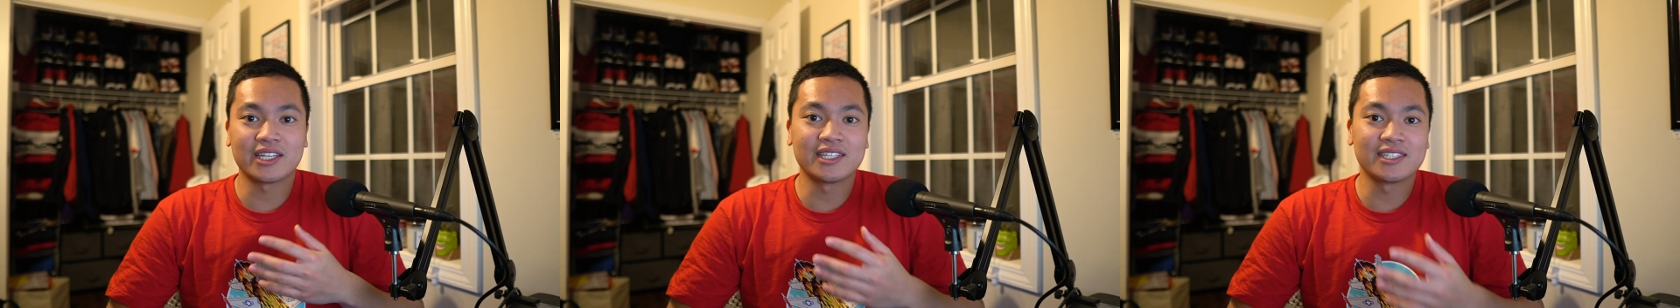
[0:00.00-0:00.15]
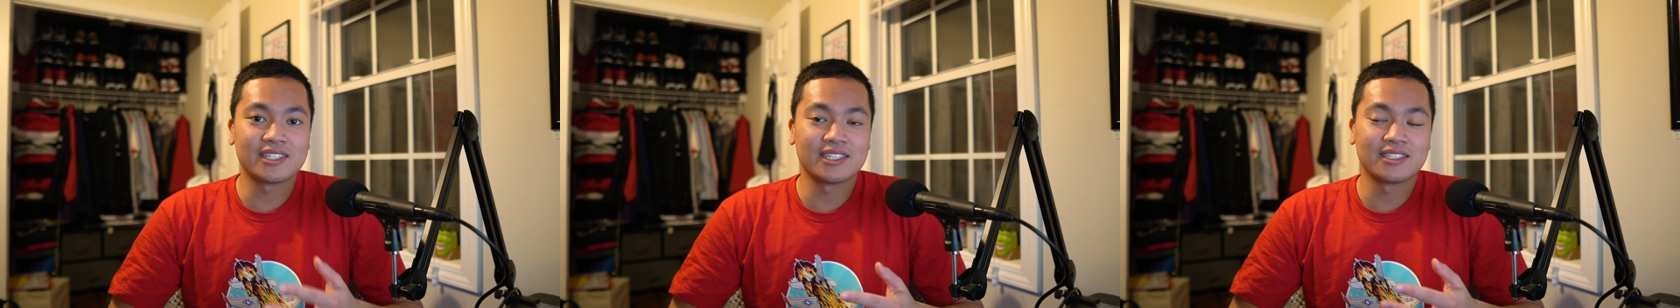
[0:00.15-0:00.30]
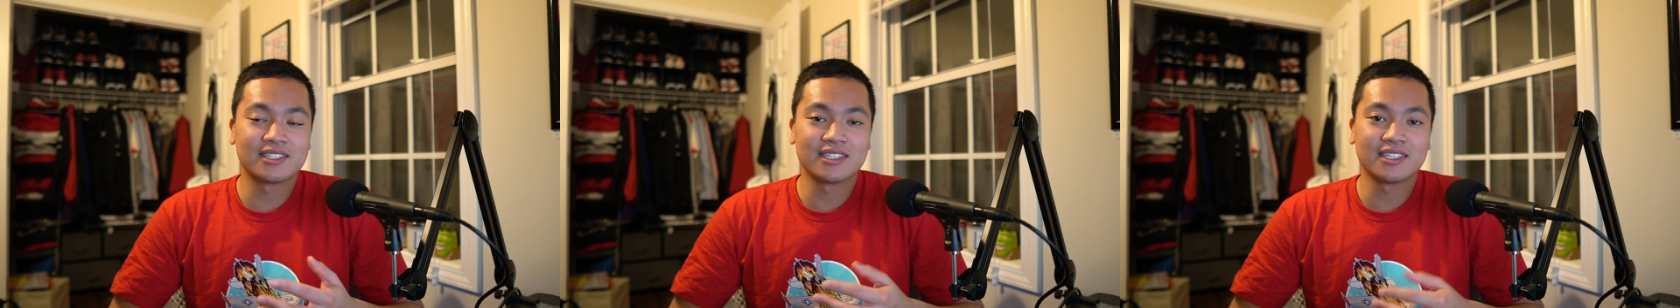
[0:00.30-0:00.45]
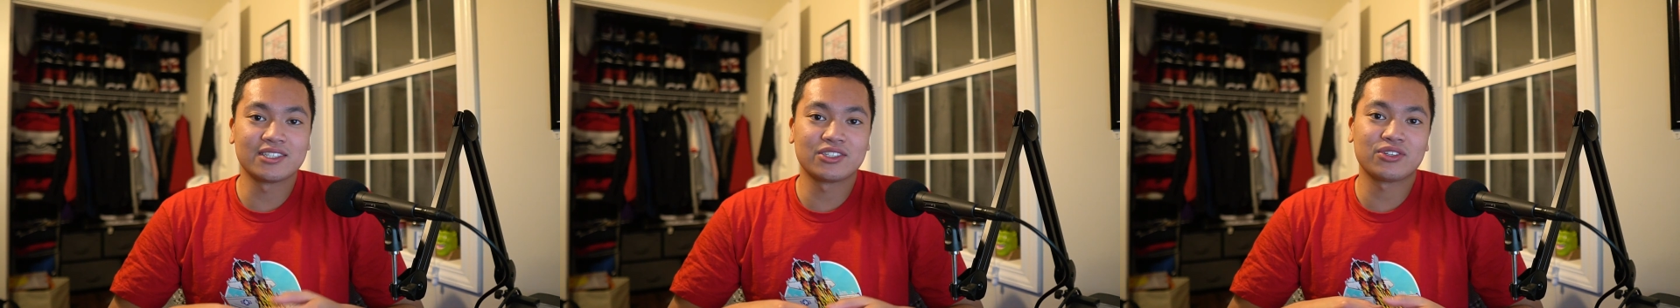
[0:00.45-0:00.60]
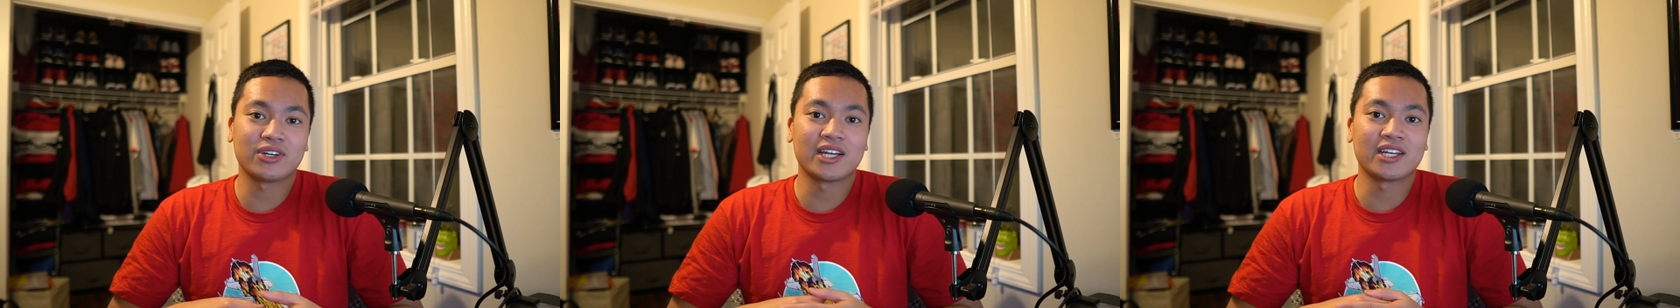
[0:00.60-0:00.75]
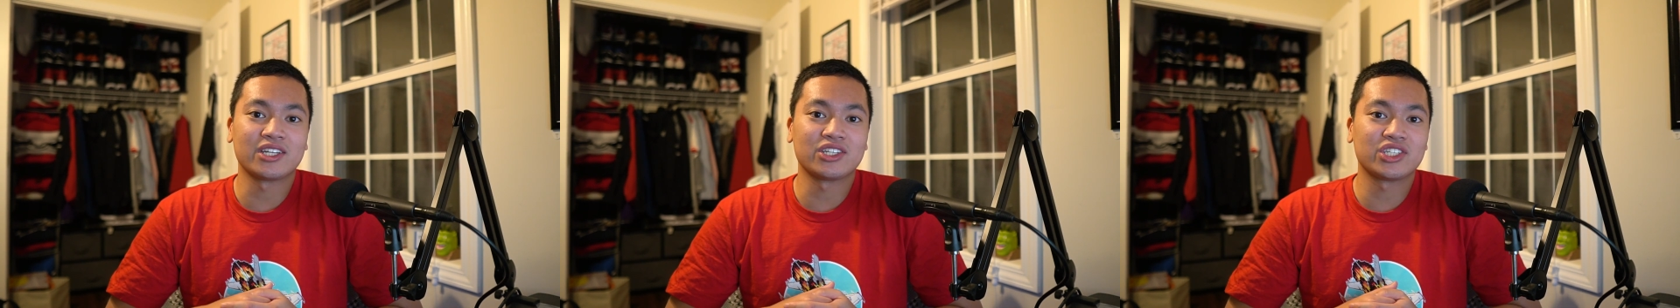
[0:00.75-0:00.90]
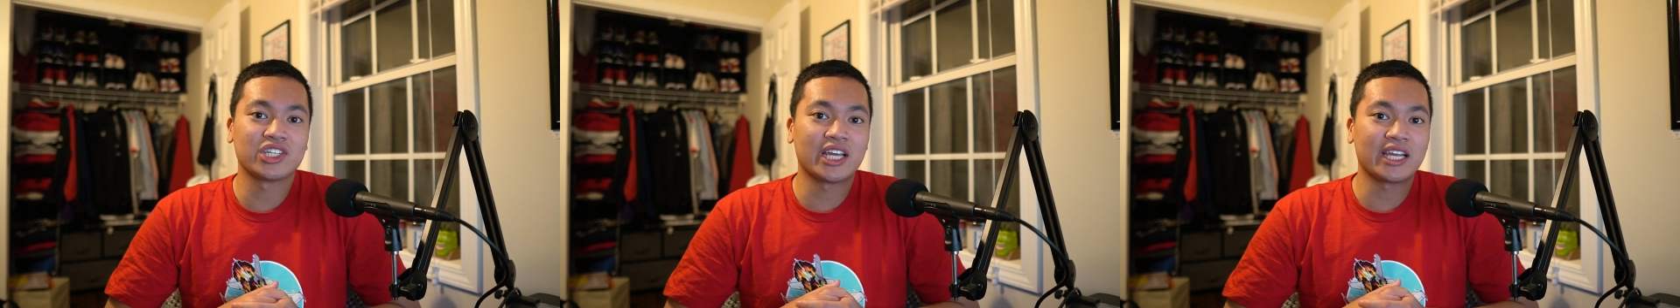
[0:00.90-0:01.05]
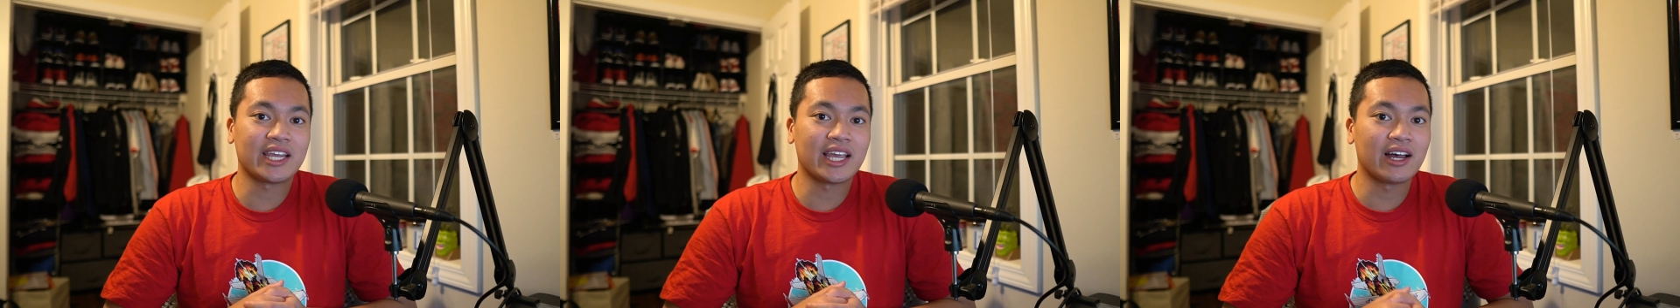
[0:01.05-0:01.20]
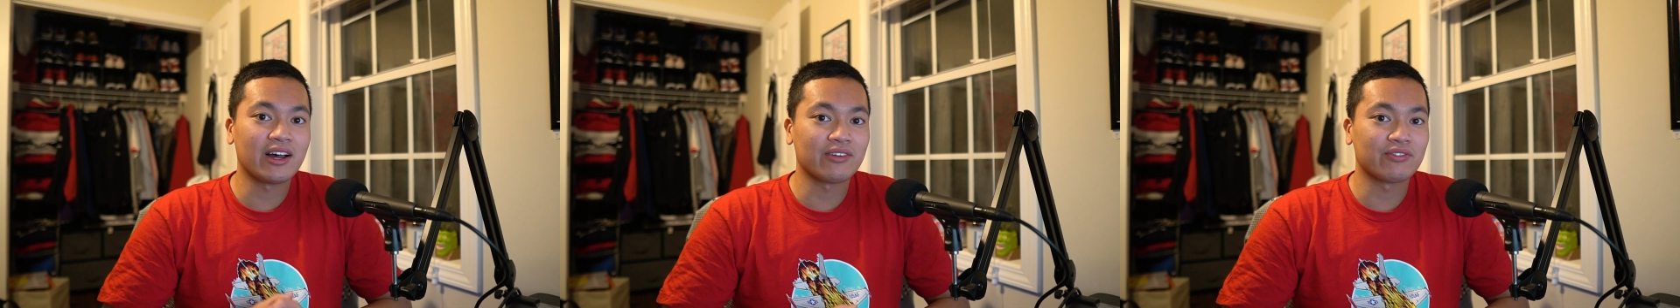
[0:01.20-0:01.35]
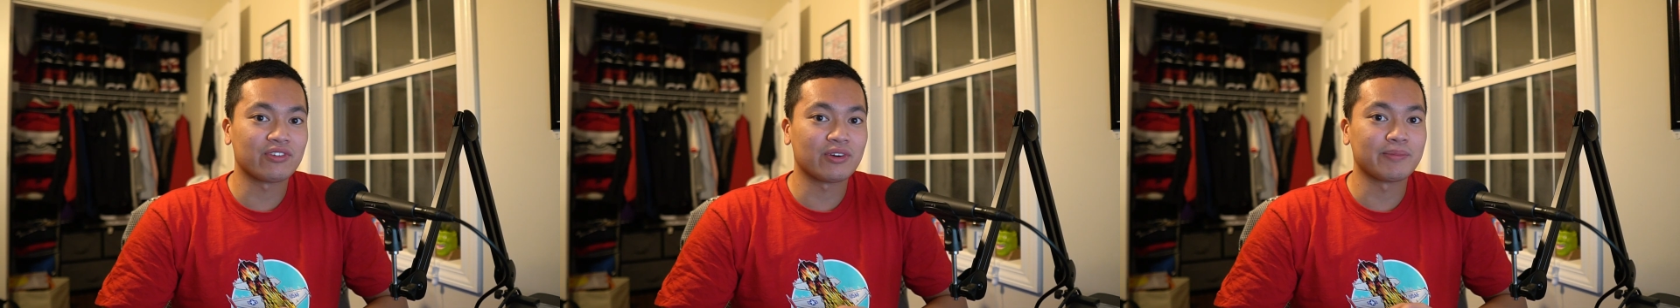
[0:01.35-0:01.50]
instances trying to check
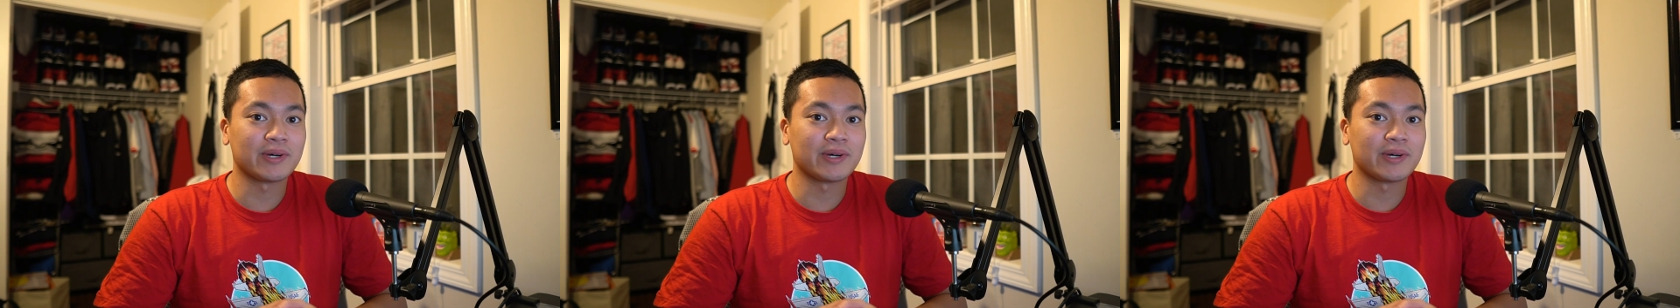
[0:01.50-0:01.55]
out from